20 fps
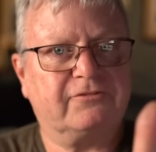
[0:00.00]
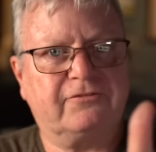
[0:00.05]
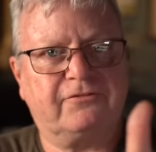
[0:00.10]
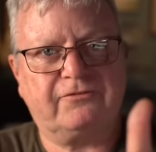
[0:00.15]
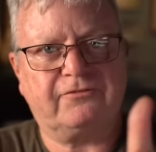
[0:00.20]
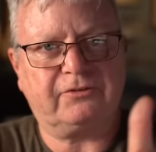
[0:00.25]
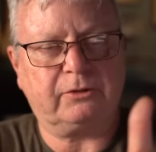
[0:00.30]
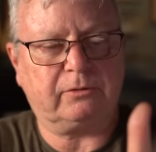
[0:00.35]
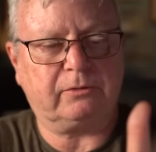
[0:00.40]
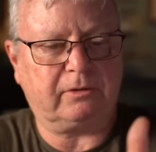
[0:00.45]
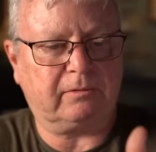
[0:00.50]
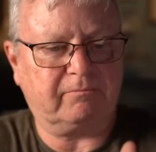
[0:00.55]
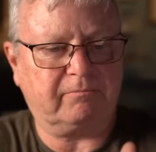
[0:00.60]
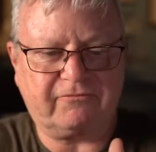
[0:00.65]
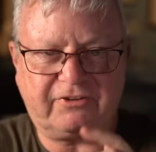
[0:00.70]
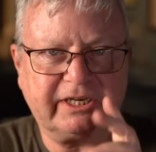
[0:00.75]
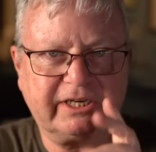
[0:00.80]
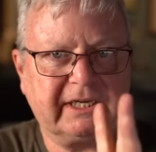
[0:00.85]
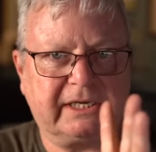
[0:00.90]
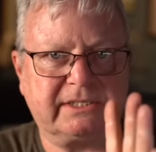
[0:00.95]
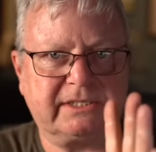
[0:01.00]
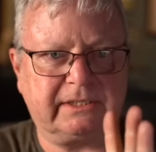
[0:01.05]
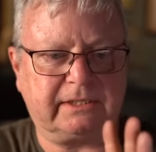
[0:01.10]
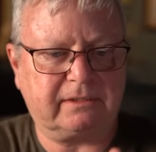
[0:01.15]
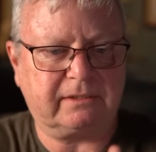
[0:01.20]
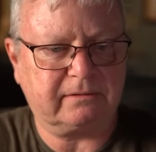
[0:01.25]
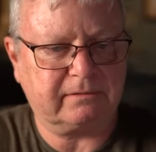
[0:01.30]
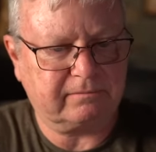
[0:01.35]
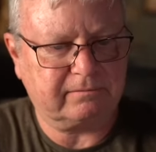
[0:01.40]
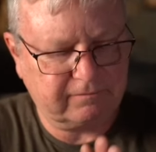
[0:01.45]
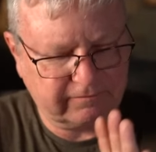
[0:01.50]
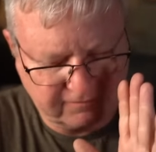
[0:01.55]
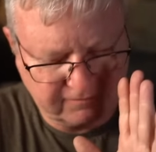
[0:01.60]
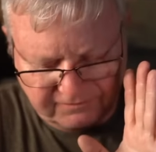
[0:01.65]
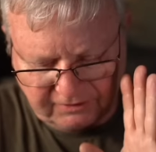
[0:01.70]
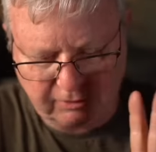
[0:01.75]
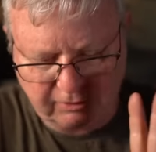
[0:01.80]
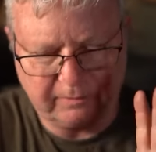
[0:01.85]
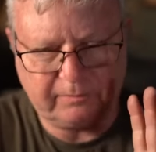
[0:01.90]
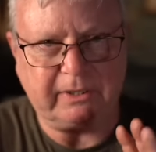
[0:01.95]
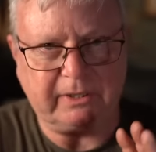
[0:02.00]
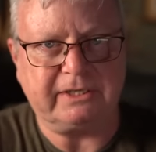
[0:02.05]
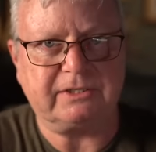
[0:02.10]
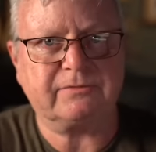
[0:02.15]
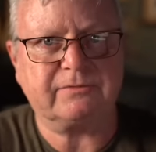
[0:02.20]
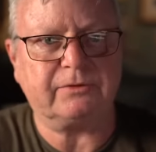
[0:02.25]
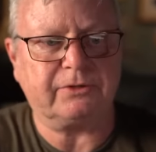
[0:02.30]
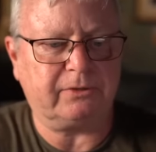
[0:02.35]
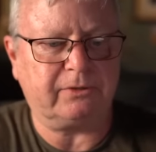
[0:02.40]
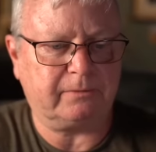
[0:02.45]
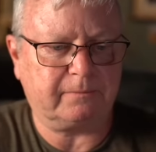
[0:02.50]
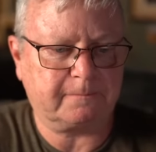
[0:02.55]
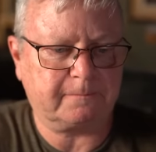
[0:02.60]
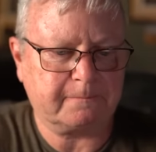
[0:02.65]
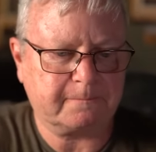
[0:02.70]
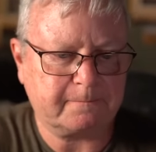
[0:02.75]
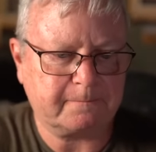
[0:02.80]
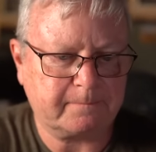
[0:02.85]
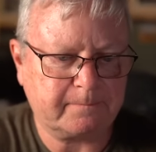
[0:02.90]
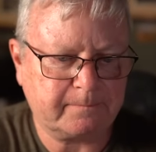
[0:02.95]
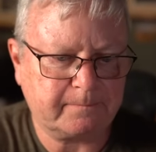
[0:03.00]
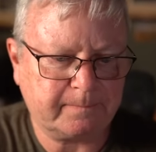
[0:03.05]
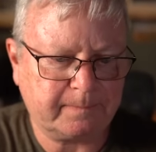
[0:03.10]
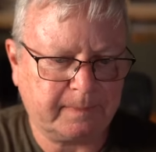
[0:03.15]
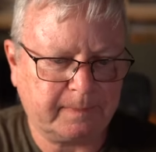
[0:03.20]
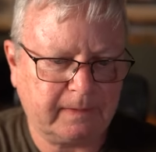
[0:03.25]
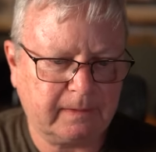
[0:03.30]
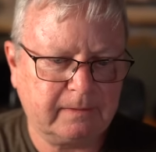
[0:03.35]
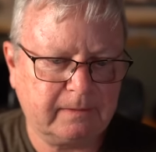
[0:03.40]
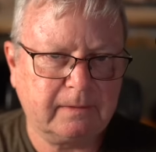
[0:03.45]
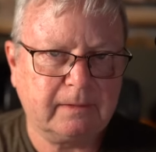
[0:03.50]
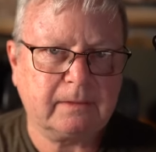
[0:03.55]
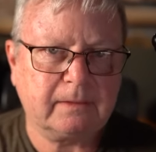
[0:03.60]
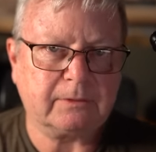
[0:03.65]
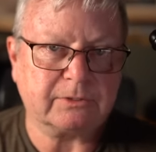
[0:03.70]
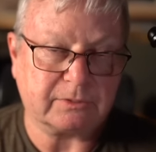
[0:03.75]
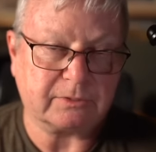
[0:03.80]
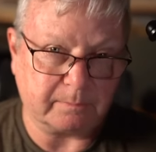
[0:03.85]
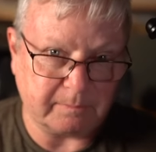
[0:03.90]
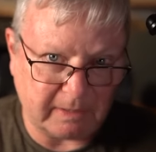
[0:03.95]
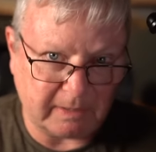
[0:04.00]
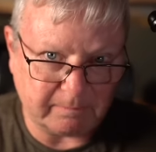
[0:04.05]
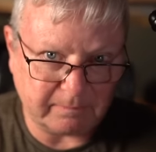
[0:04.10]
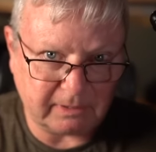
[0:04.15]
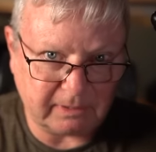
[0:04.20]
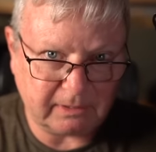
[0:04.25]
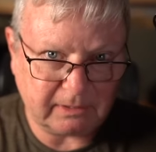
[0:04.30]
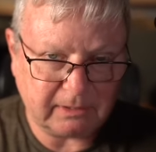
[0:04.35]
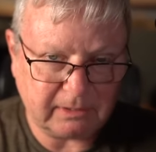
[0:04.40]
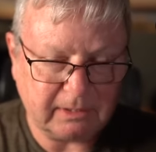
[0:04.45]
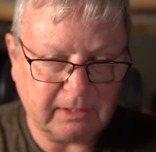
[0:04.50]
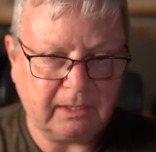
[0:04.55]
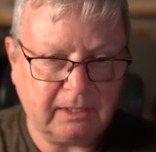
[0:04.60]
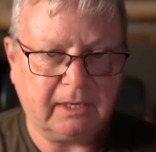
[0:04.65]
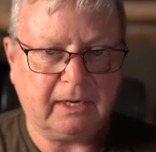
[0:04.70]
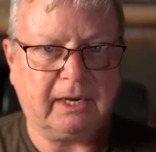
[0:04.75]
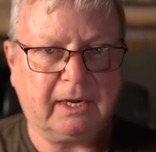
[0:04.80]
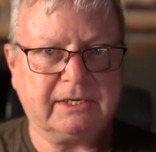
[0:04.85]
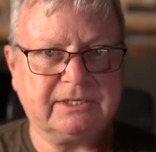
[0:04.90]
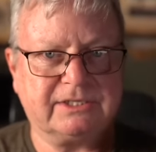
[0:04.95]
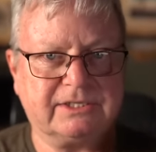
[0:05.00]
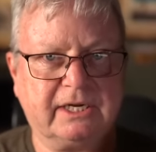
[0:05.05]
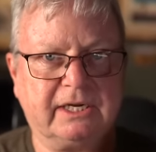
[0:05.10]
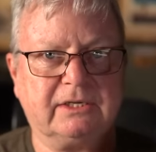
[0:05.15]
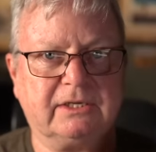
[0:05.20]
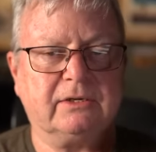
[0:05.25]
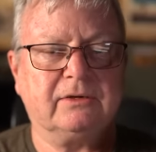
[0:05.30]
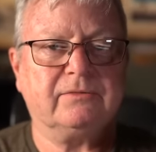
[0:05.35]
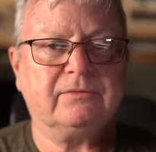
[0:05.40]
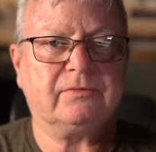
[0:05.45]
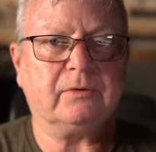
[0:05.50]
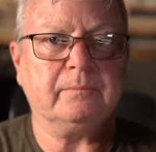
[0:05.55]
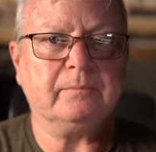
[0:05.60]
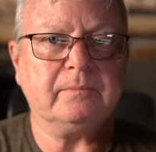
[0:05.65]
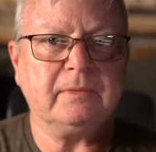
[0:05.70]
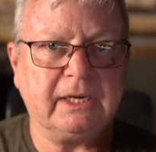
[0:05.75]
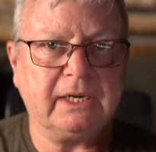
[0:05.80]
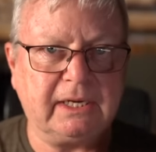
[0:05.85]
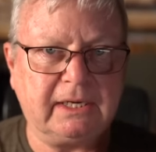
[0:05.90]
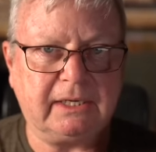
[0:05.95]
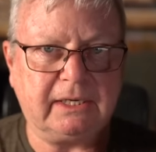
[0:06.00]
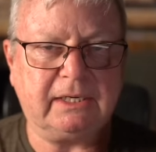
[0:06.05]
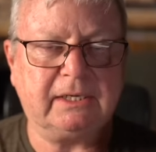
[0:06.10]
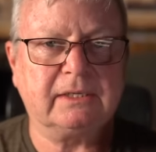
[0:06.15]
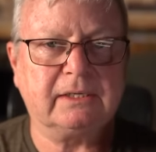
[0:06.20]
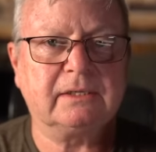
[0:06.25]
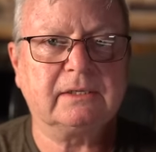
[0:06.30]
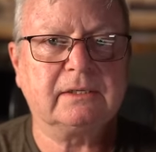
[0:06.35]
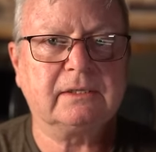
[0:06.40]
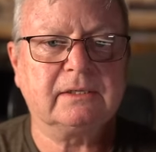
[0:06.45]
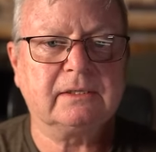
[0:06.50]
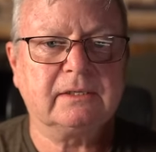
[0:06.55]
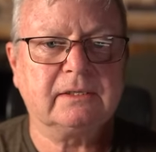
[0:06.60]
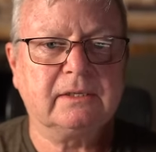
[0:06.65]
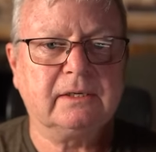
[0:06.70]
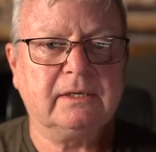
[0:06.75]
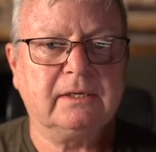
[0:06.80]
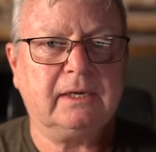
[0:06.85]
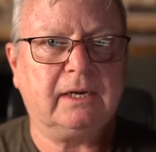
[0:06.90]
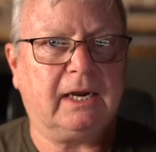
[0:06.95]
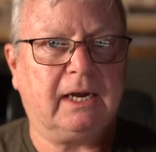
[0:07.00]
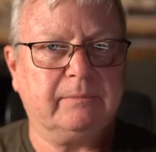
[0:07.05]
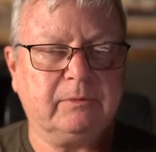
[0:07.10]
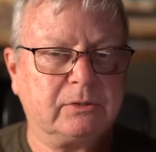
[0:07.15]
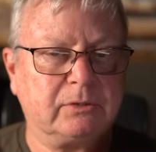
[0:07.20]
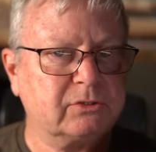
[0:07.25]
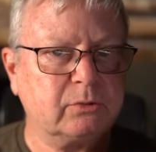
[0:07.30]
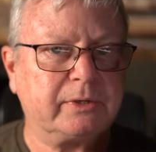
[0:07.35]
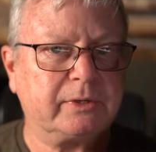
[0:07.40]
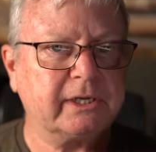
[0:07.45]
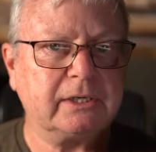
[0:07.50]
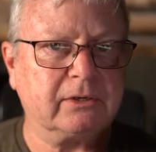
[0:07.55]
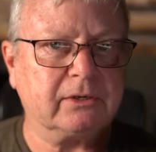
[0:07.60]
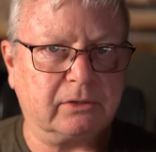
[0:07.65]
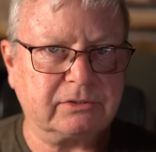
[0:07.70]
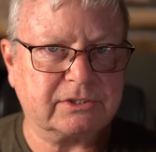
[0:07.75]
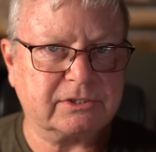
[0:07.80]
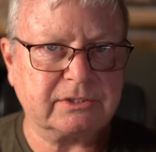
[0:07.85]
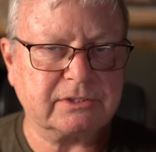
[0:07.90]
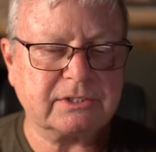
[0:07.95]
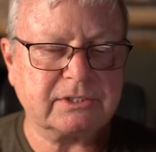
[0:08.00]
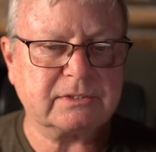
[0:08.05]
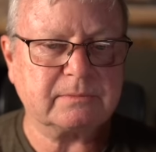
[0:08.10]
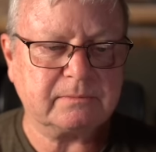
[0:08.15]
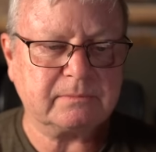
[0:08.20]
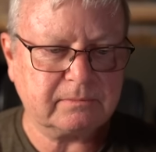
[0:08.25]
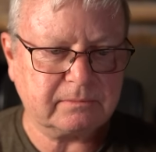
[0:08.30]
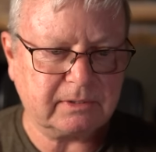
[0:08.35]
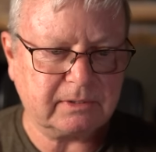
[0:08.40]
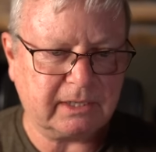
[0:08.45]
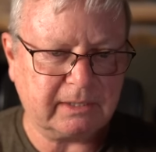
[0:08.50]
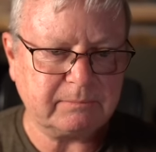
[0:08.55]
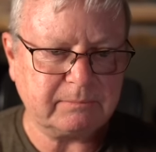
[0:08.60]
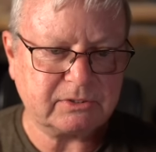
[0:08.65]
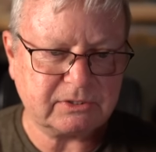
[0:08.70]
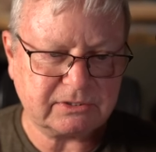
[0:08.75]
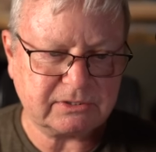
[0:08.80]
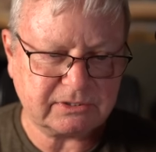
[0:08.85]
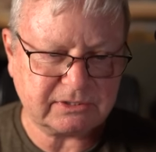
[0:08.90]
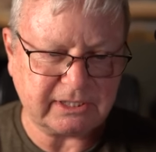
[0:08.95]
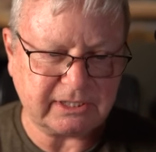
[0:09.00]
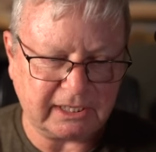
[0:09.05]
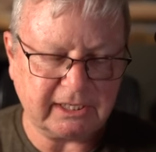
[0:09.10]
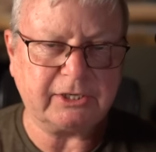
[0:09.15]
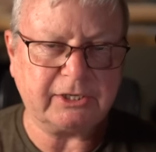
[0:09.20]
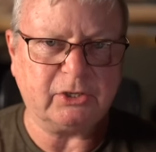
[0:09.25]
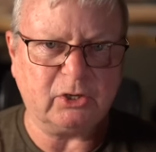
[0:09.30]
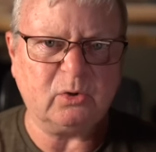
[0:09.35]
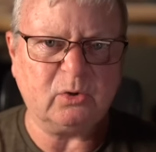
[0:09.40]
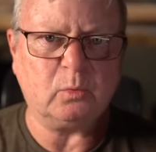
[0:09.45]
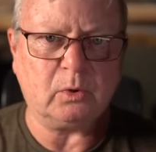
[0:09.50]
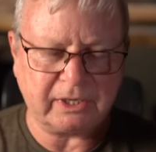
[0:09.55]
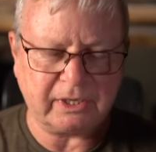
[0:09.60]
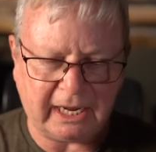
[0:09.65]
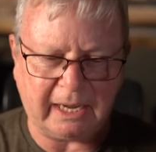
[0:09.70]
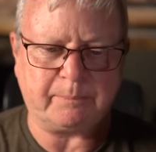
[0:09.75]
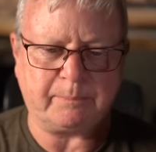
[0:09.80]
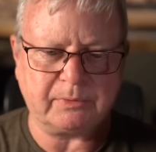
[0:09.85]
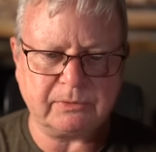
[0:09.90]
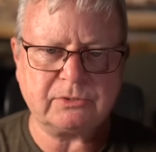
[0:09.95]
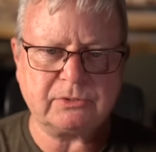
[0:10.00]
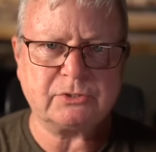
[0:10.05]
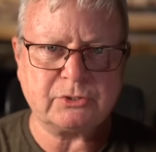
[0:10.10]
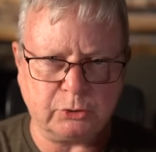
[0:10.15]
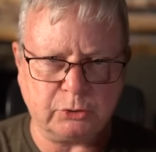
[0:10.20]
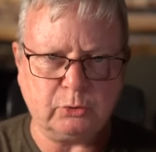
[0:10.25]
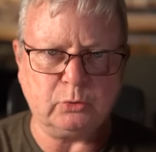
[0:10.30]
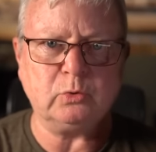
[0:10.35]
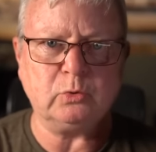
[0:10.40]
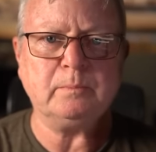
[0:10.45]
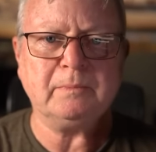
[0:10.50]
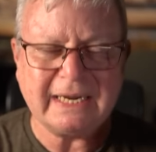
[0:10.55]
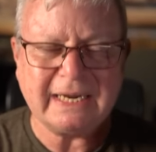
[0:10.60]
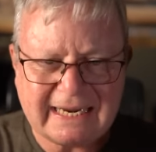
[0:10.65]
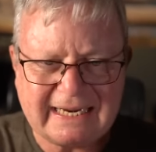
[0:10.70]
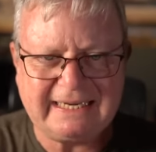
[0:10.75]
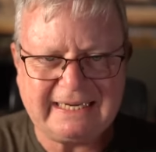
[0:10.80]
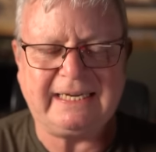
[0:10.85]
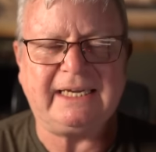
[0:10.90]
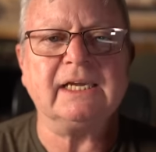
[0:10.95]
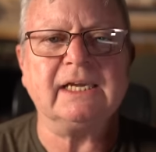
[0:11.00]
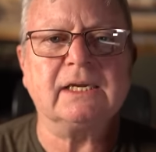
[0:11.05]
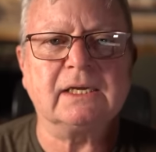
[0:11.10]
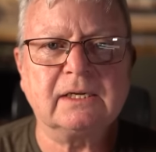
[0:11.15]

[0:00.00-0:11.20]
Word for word: Full, fantastic. Very pleased for you. Because remember, I said for me. I'm not talking nonsense. I'm telling you what happened to me.